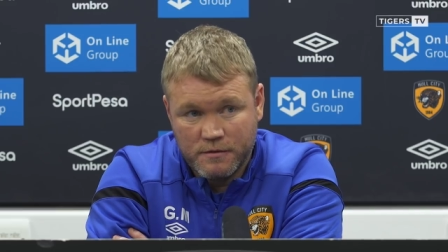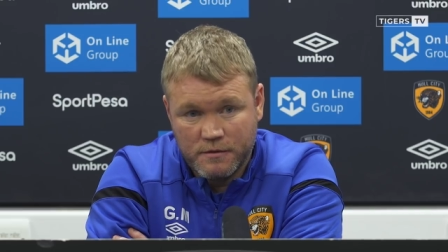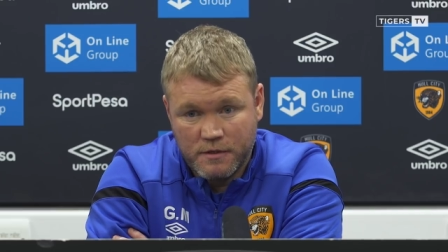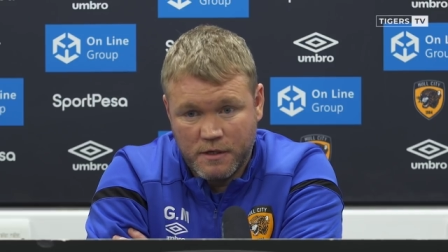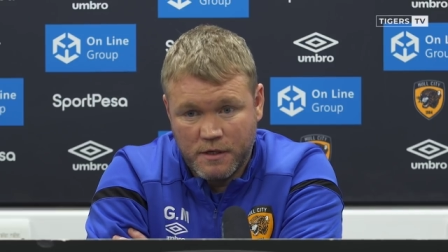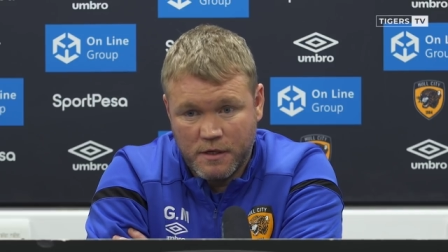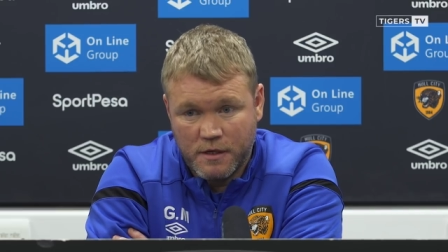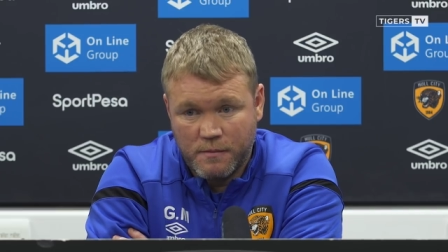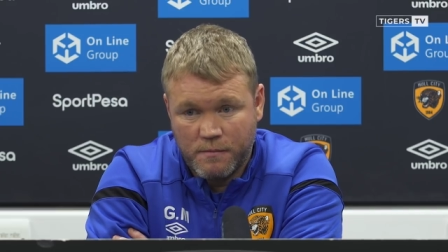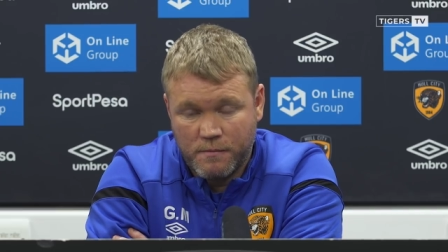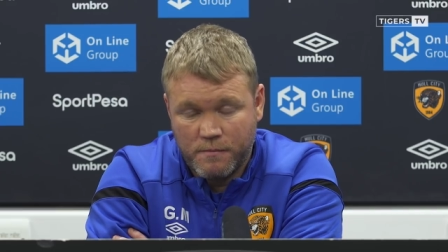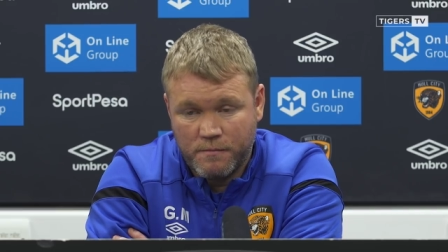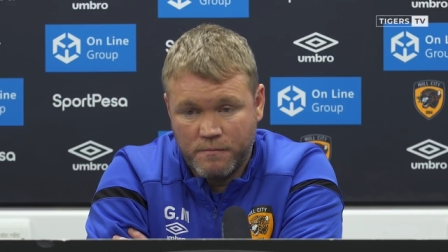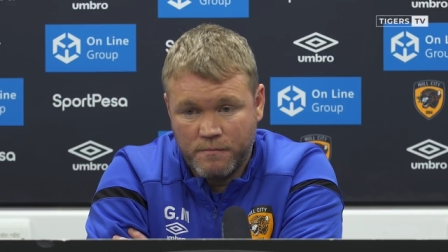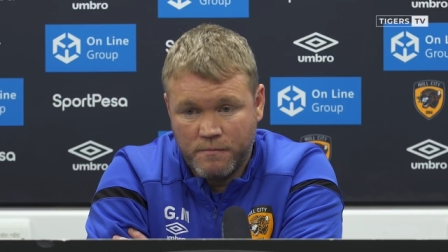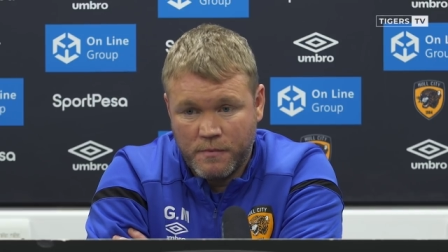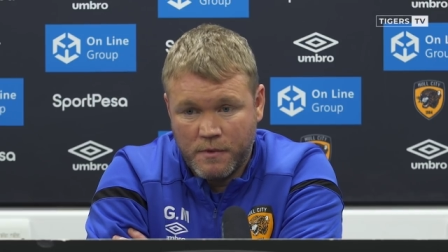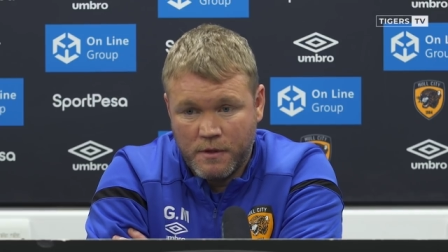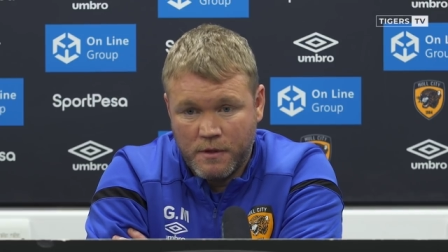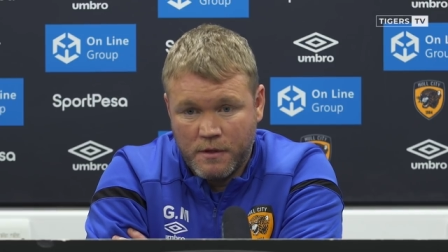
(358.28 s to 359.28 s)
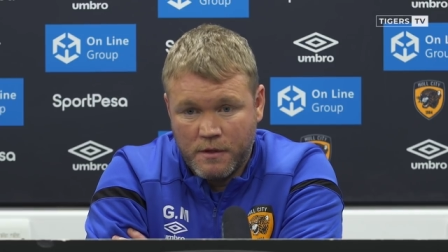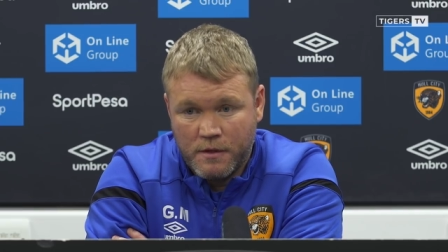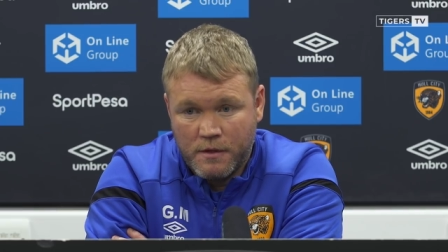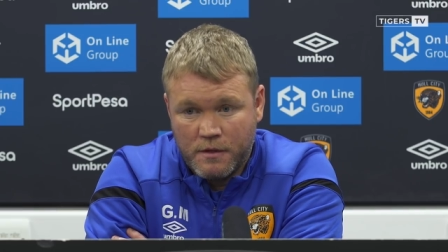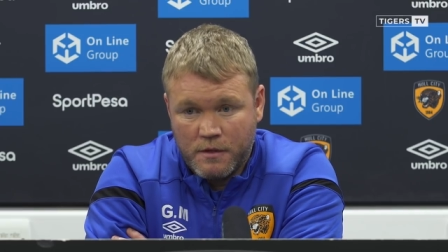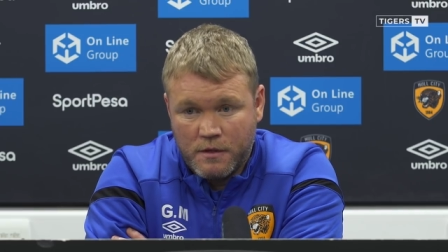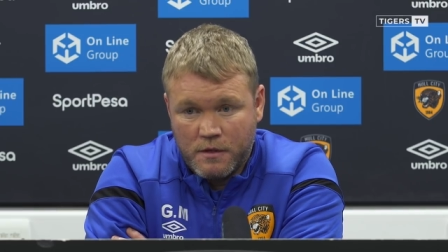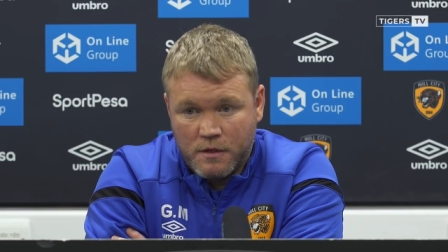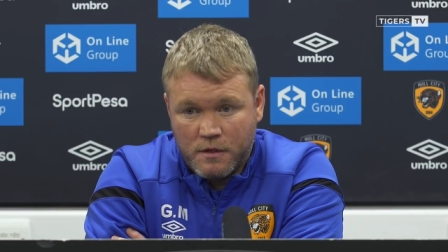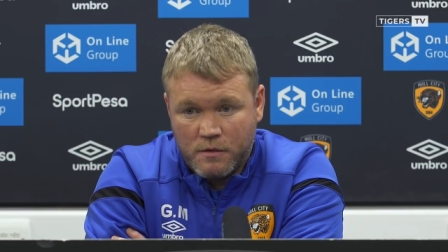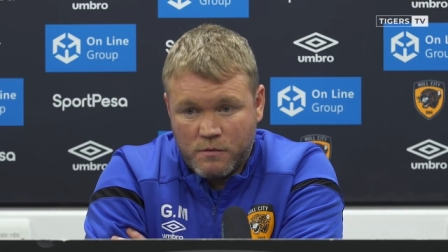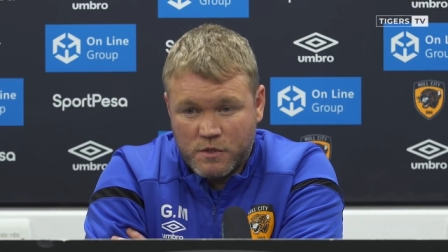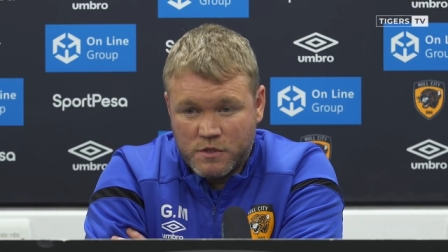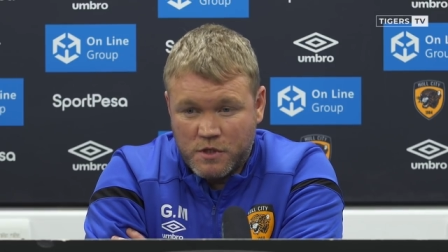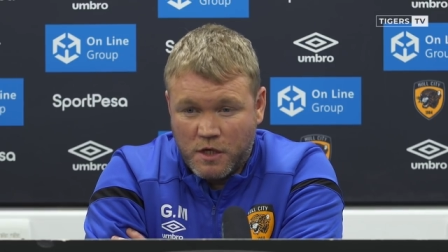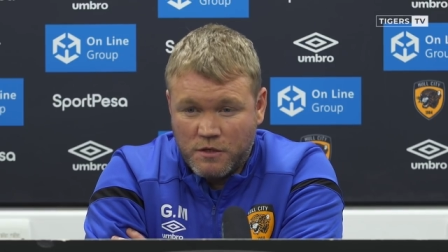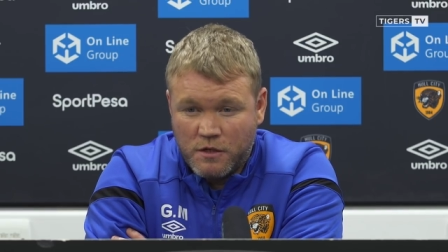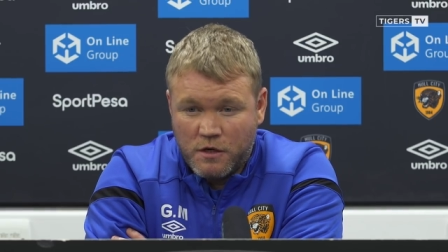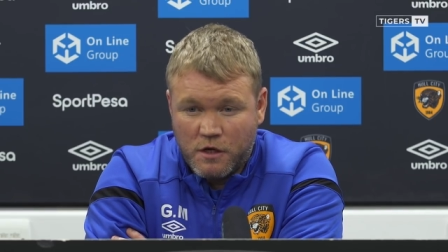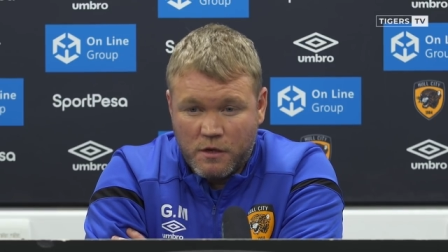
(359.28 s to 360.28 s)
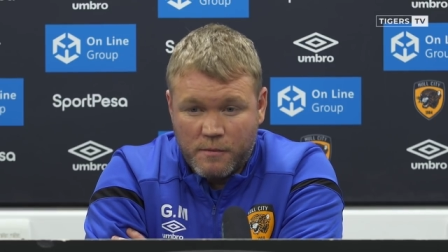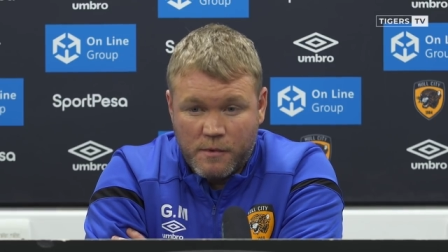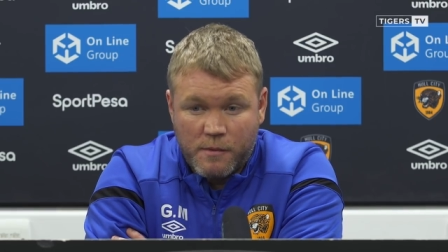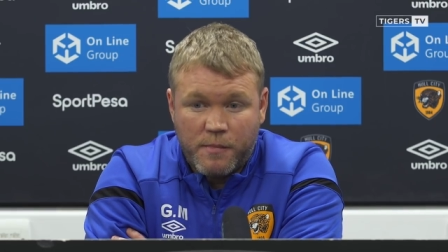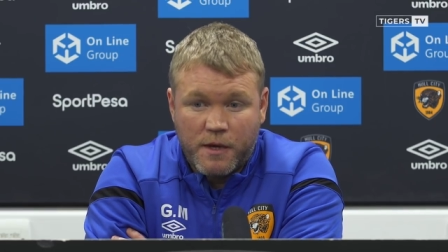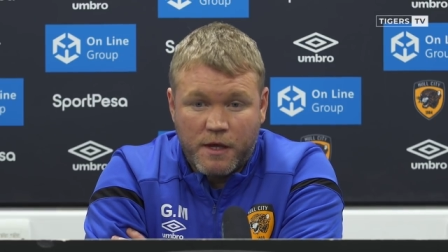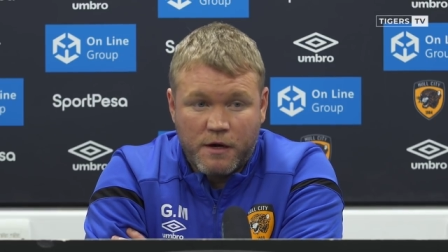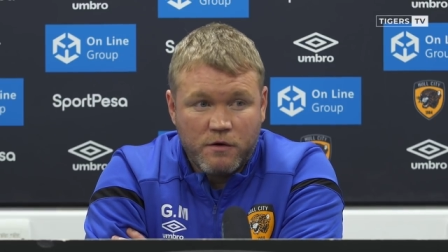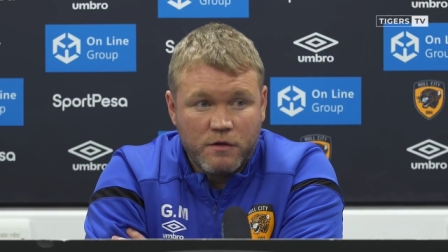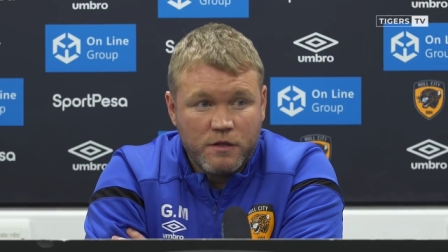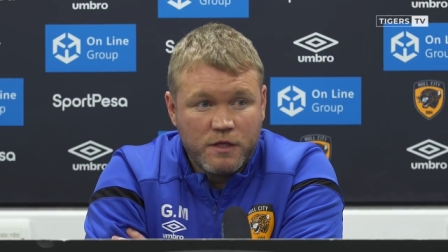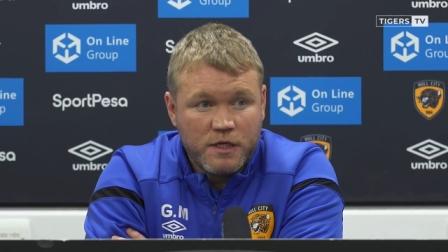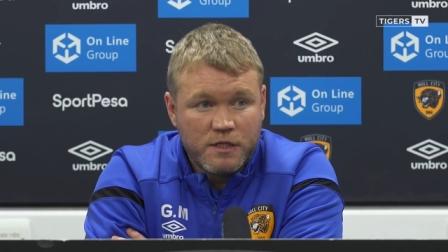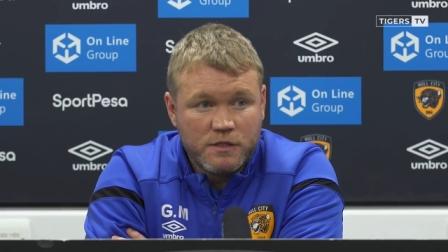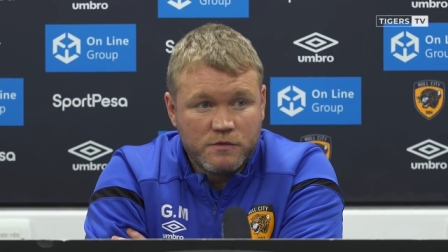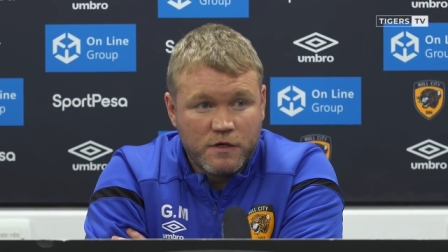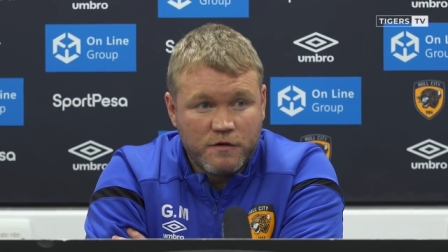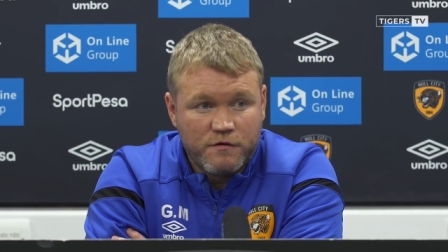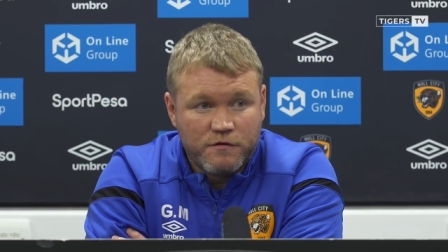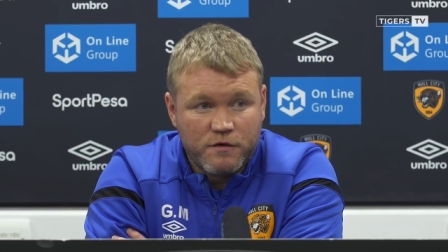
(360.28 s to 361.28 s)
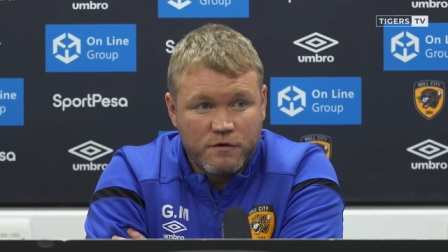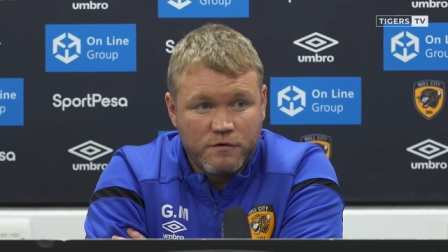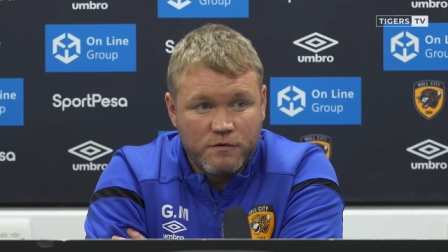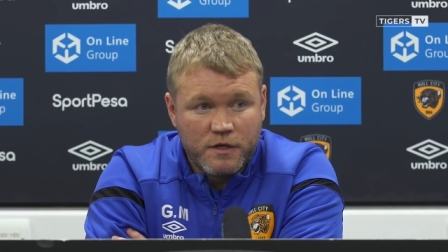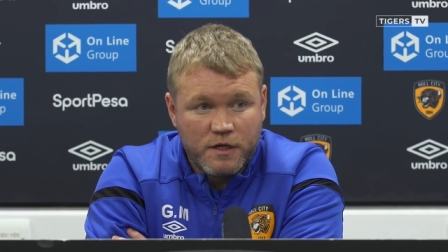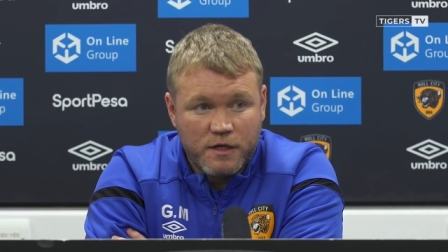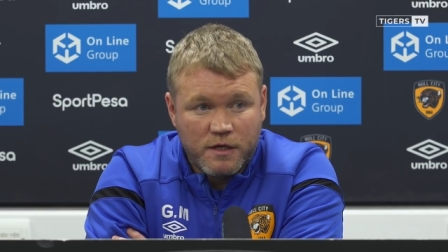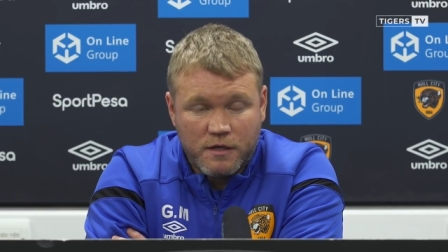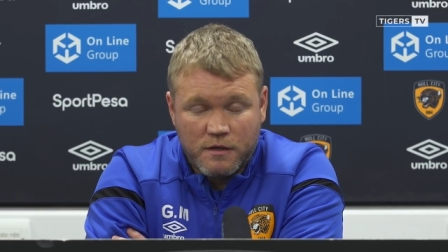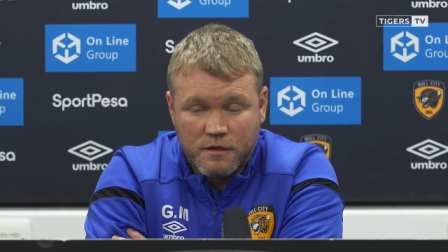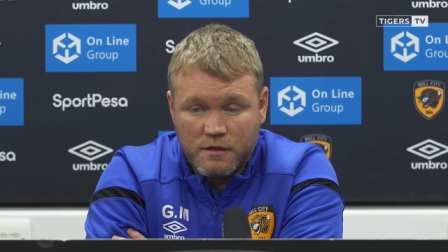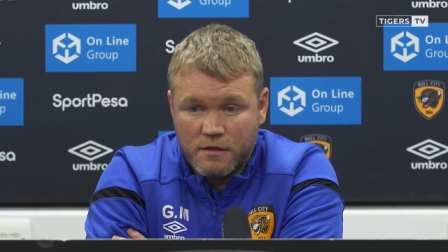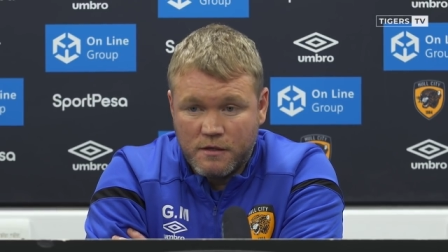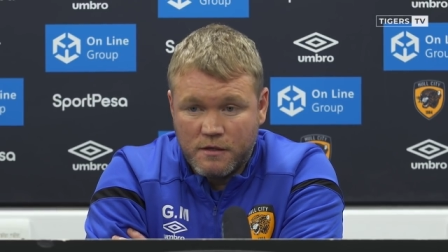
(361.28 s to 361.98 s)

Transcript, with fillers: We're starting to look a bit better on the injury front, really.